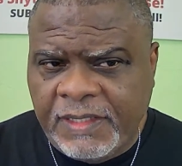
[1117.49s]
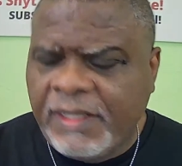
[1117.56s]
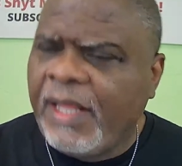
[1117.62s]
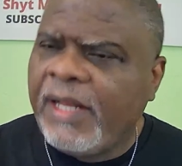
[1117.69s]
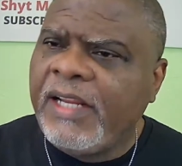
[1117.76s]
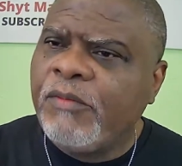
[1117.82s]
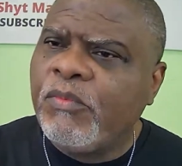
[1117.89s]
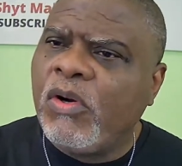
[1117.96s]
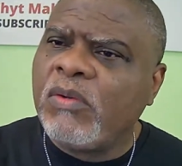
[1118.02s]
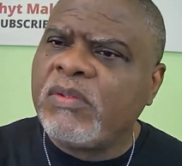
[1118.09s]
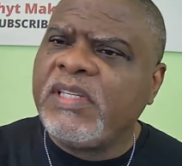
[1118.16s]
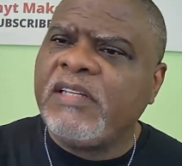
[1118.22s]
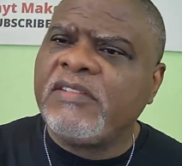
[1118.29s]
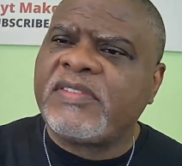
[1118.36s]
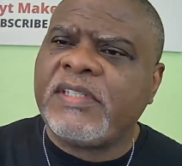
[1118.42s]
that he won't
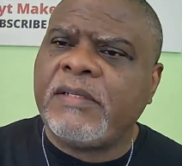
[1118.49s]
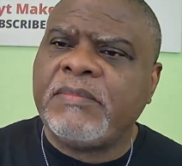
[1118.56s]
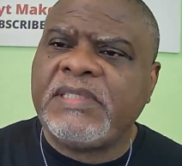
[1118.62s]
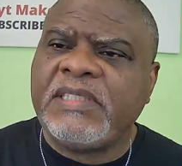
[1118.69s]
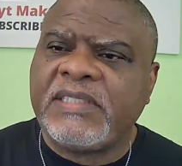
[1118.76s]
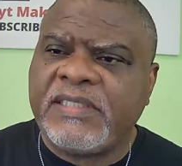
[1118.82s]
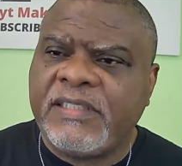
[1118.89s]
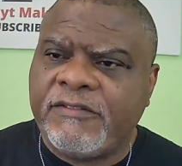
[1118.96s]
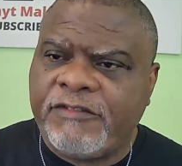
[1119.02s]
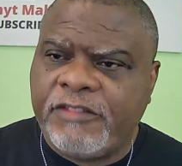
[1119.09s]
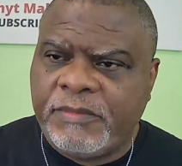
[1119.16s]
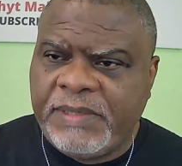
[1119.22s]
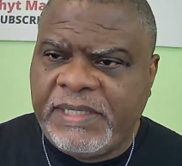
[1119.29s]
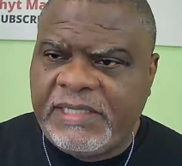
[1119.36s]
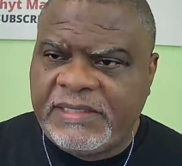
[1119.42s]
give some of this
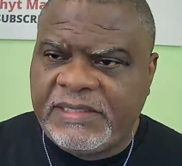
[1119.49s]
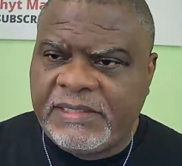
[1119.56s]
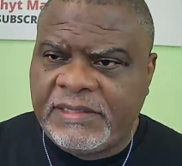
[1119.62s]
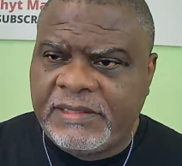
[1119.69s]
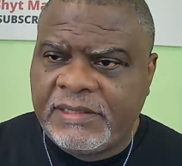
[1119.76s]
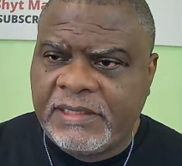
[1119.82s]
information.